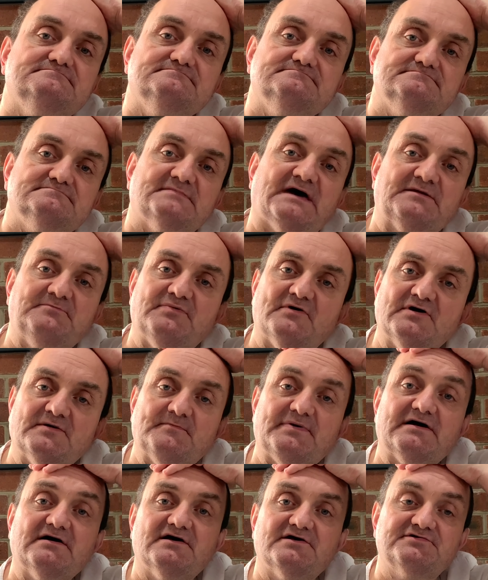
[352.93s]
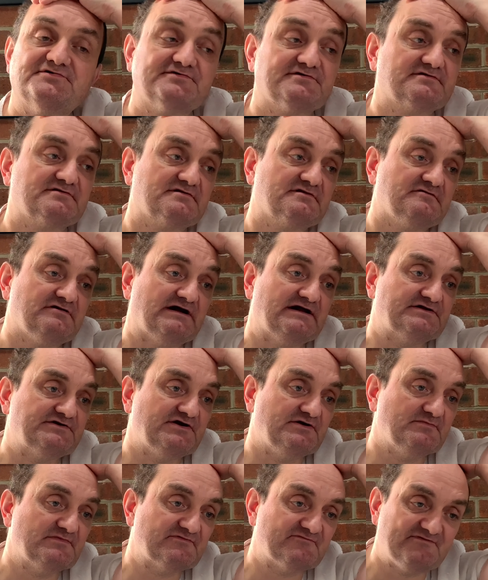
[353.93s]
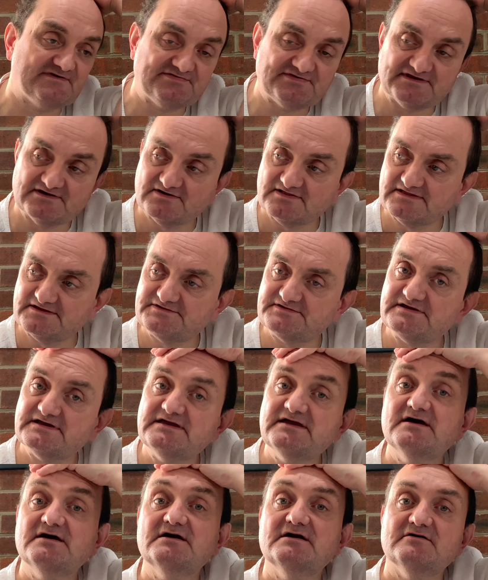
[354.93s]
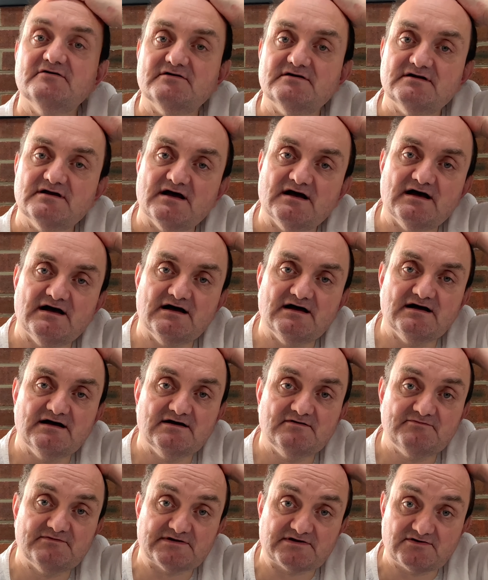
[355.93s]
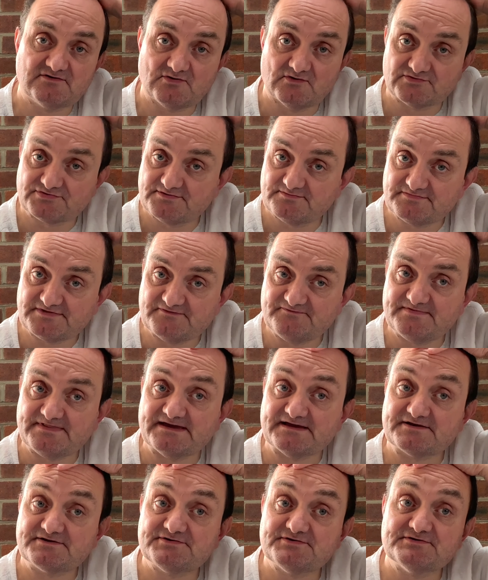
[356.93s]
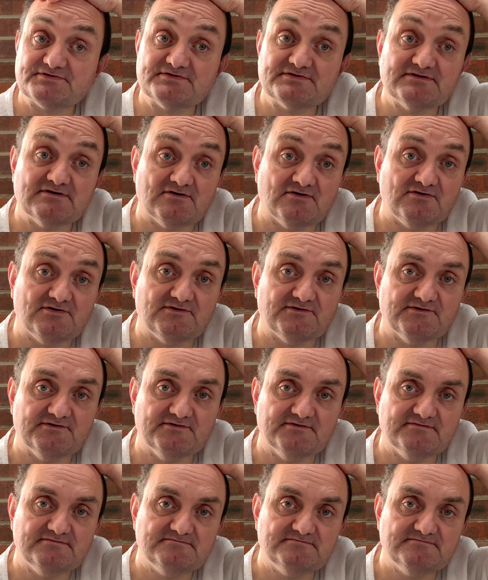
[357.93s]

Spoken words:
They bypass transhuman physiology with quantum deflection on